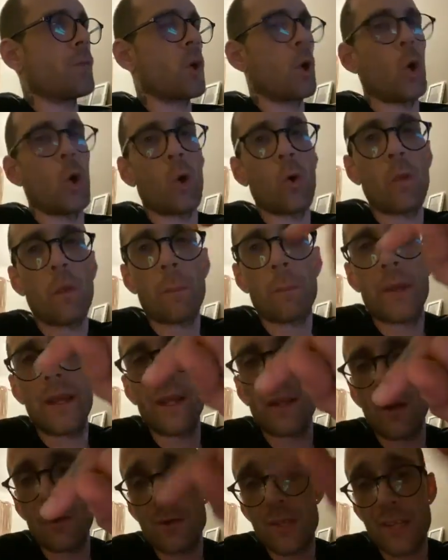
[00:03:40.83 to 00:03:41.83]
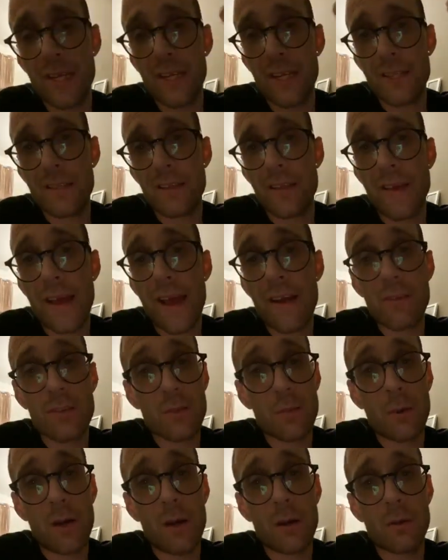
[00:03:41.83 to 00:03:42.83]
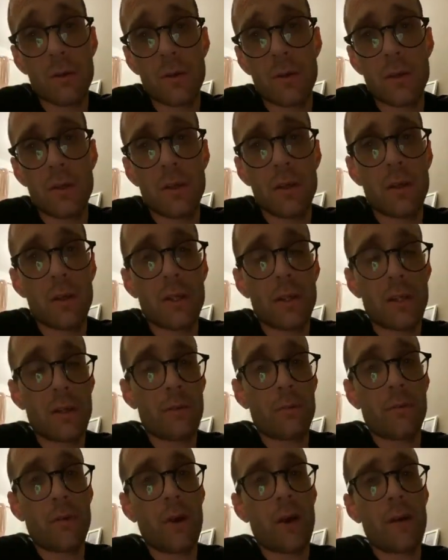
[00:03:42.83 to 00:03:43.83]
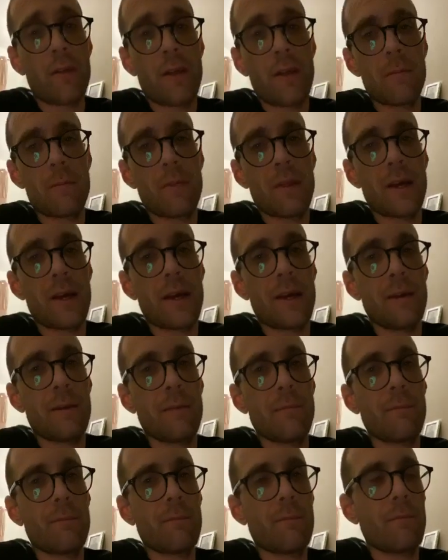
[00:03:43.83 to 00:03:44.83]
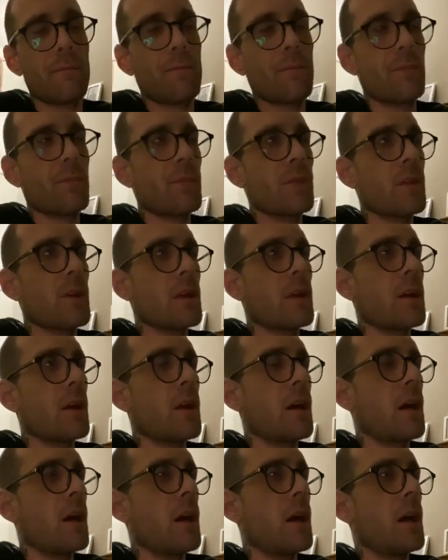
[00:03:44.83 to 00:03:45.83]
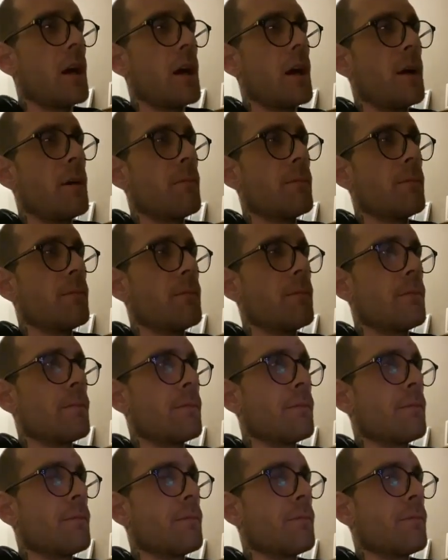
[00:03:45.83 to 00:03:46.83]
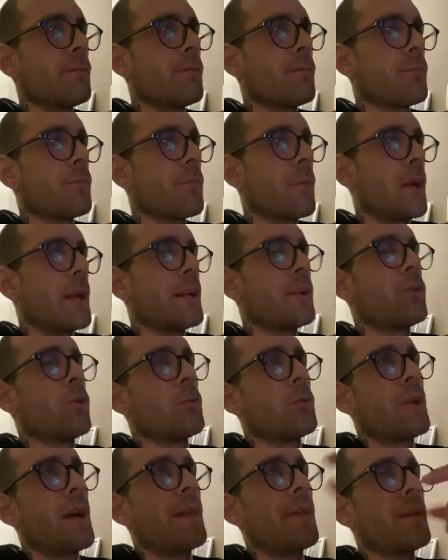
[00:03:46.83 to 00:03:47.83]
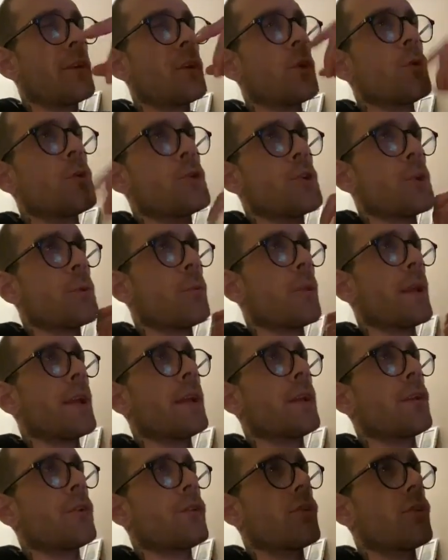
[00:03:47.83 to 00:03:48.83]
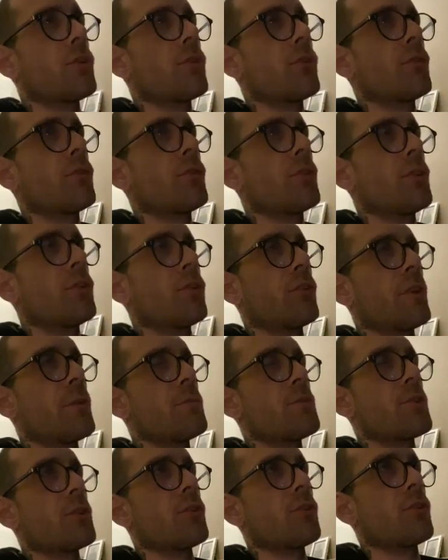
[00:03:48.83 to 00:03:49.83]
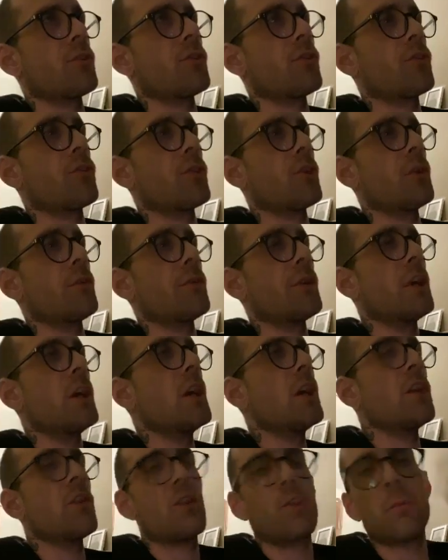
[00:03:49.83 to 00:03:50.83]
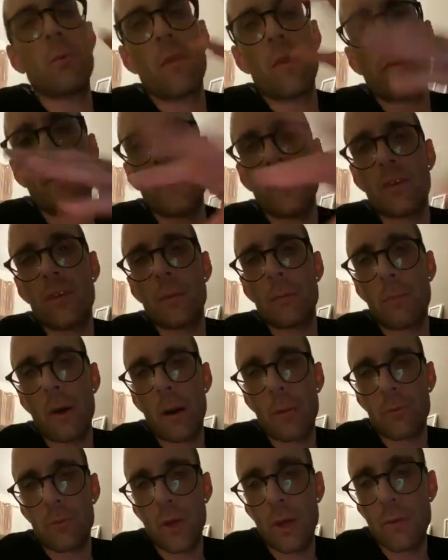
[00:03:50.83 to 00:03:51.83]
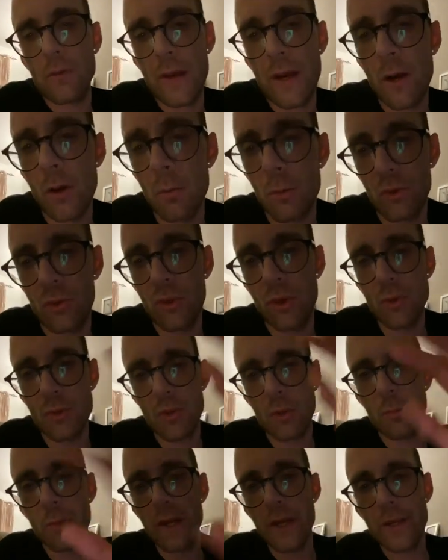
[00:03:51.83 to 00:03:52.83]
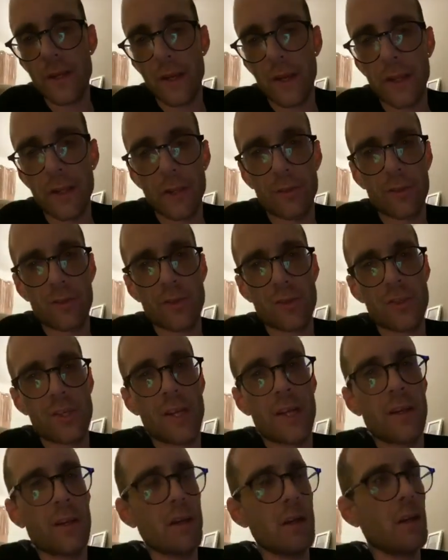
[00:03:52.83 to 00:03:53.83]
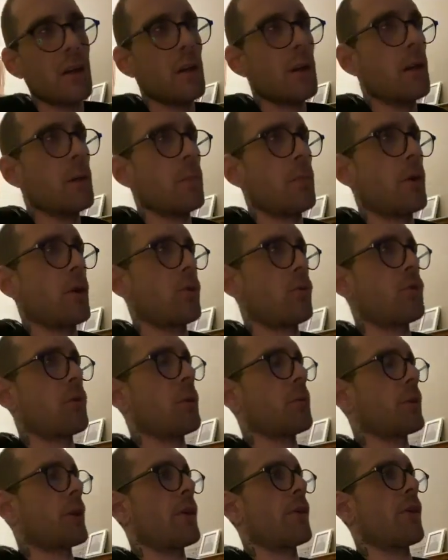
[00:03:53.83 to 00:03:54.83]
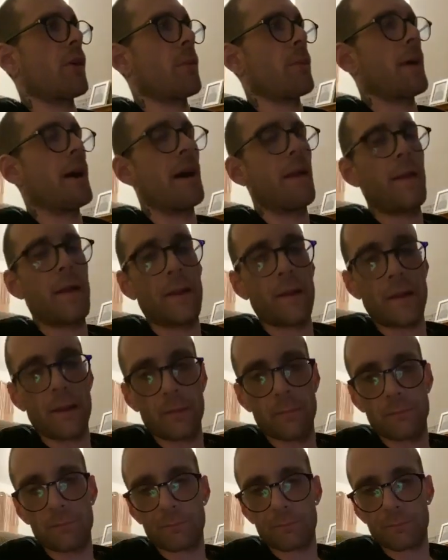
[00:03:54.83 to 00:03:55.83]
All the pedo stings are there as well. You can find them there. But I need to update the YouTube links, descriptions and stuff. Some of the bits and bobs over there, all my social media links and shit. But I'll stop going on about that now.